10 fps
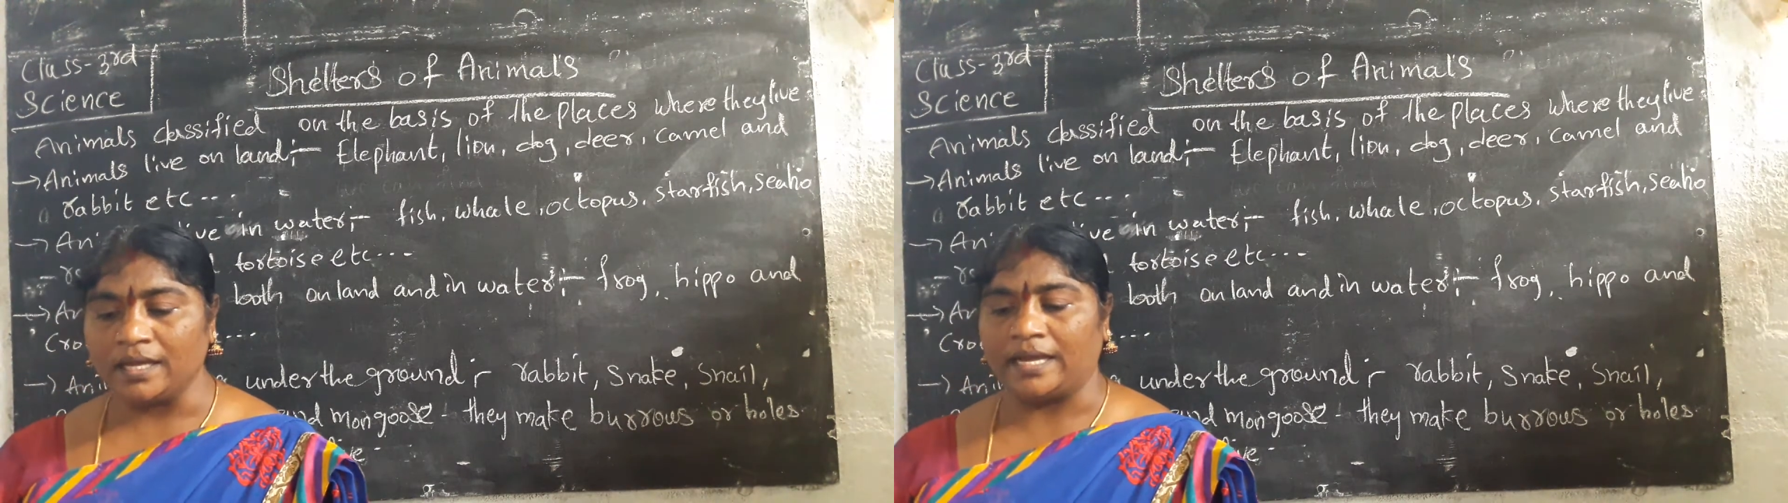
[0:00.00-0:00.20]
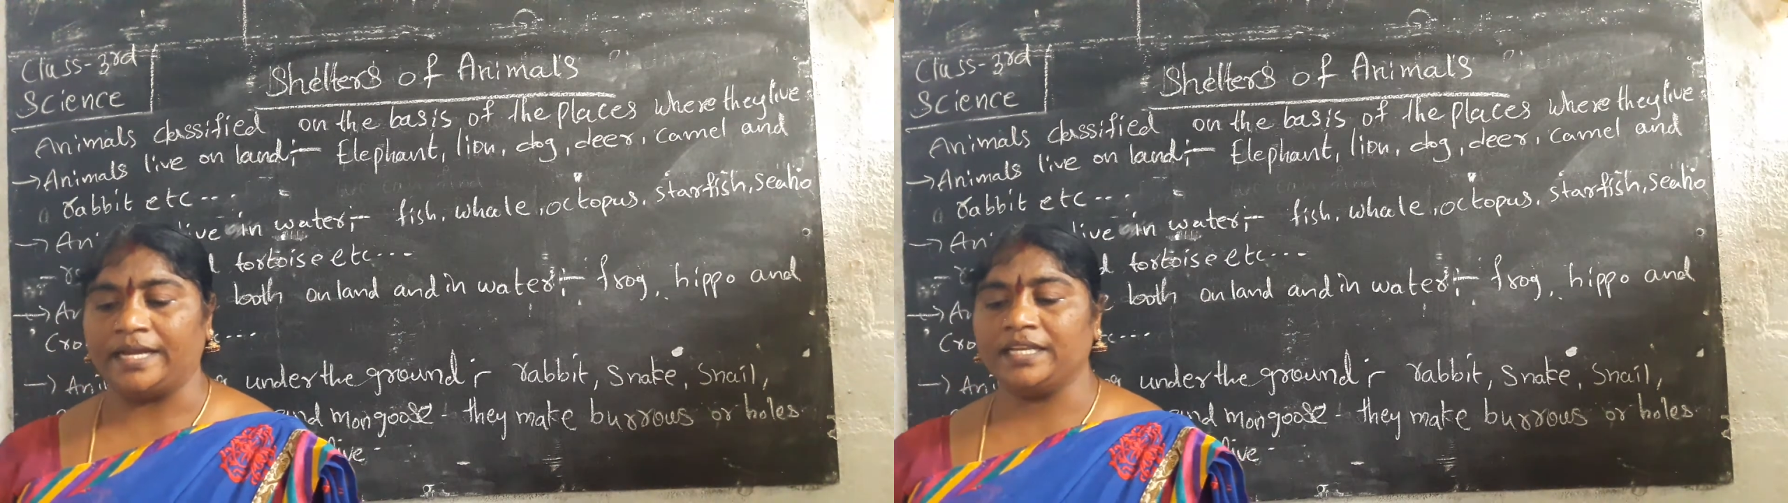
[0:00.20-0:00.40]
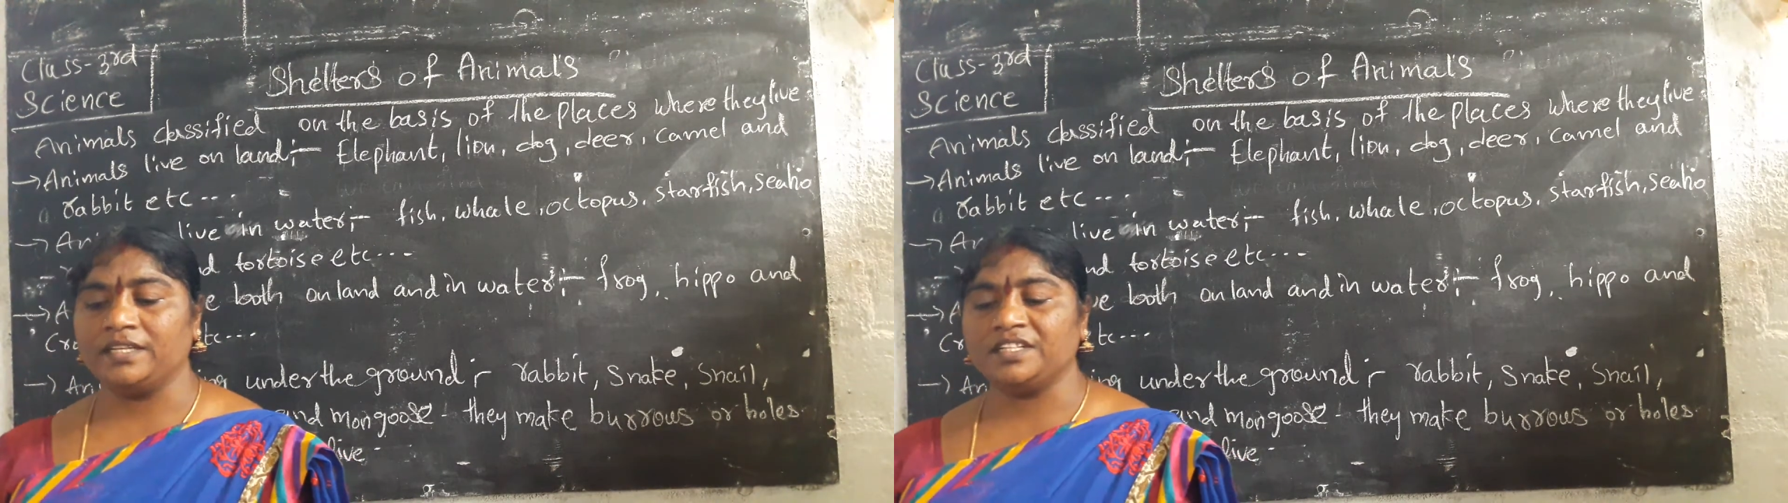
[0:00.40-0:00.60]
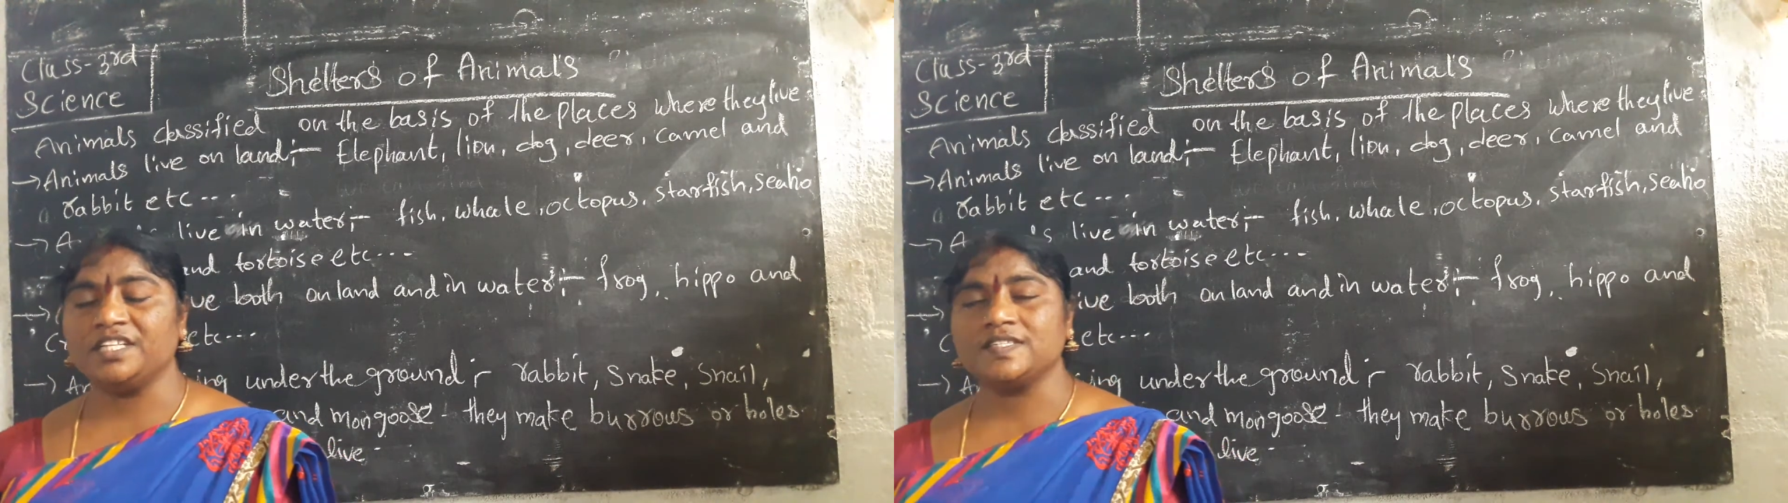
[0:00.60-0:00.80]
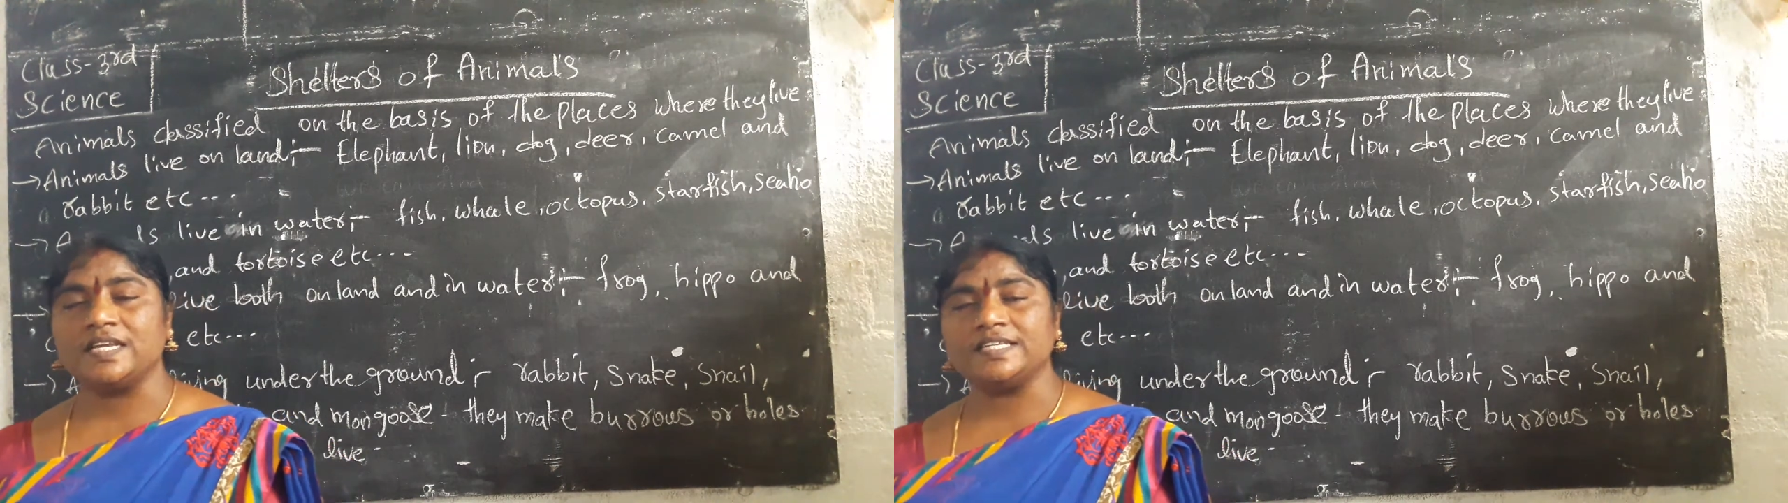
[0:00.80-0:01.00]
And in
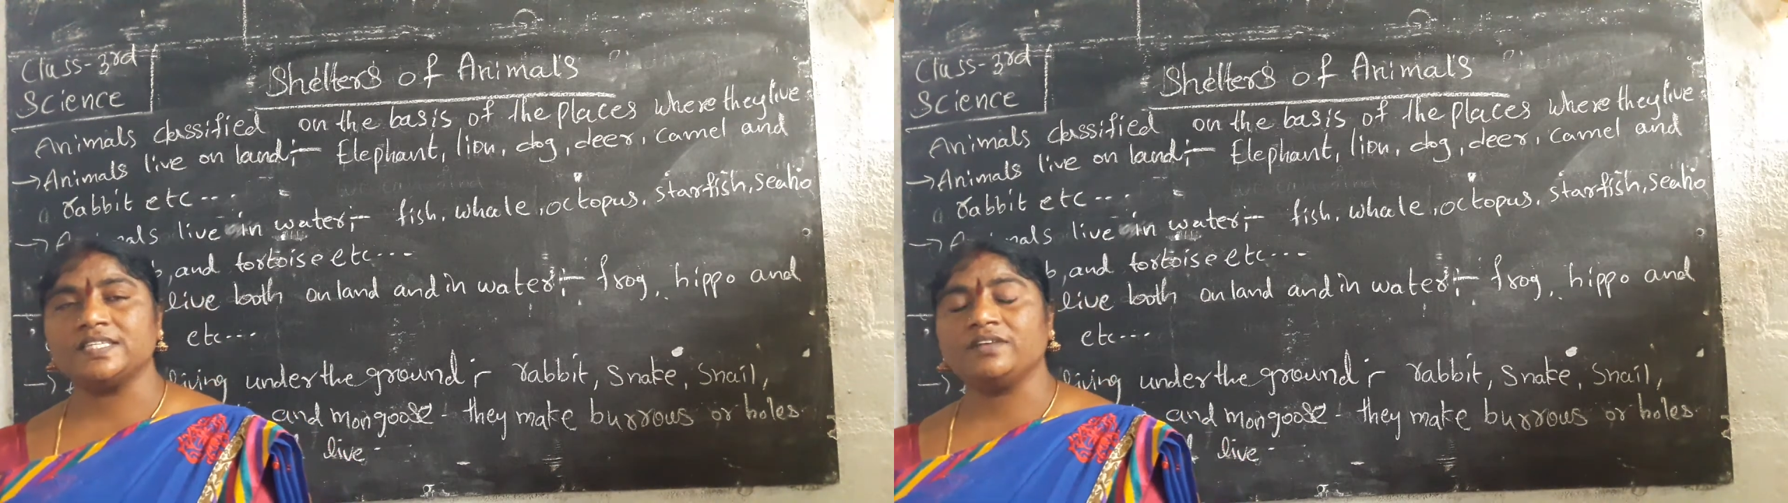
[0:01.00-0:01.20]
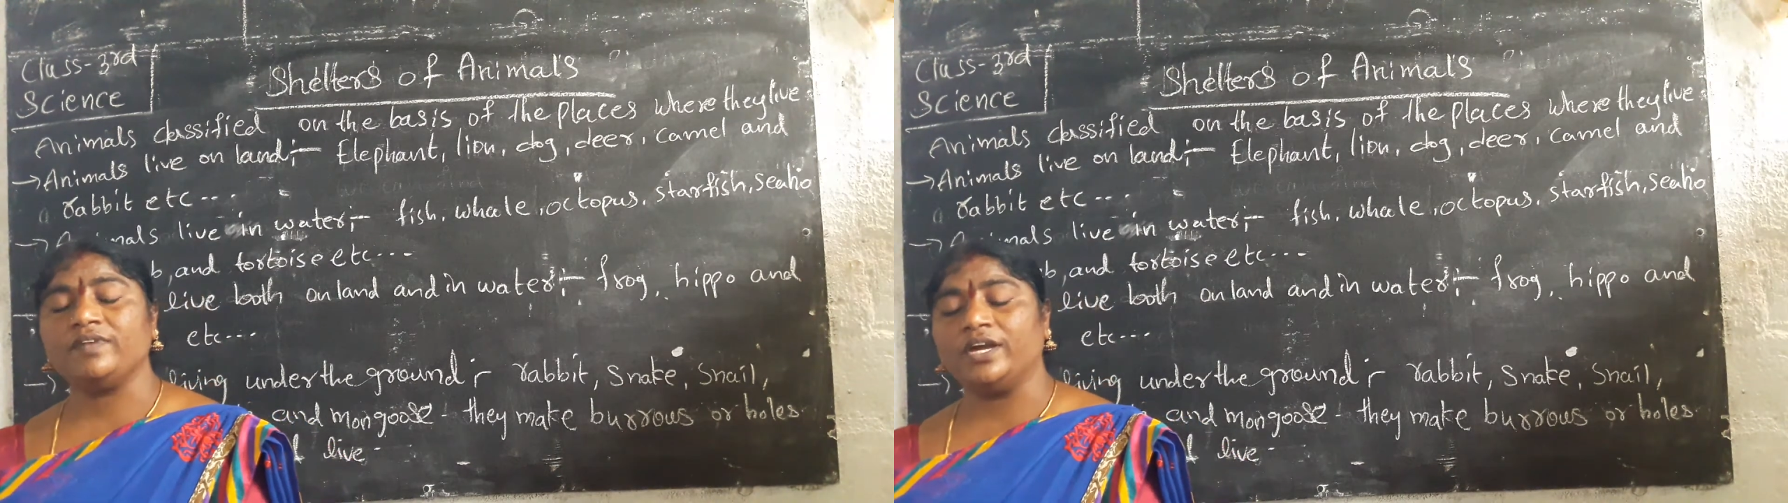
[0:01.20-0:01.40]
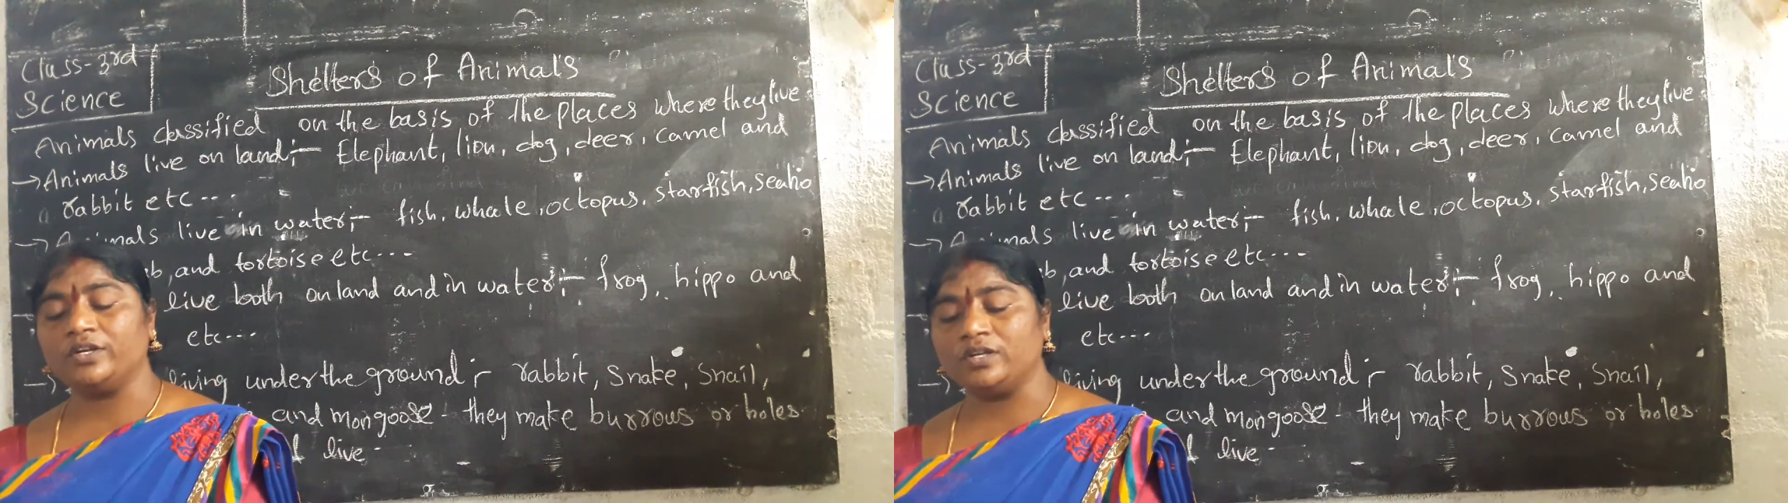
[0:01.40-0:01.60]
this lesson we have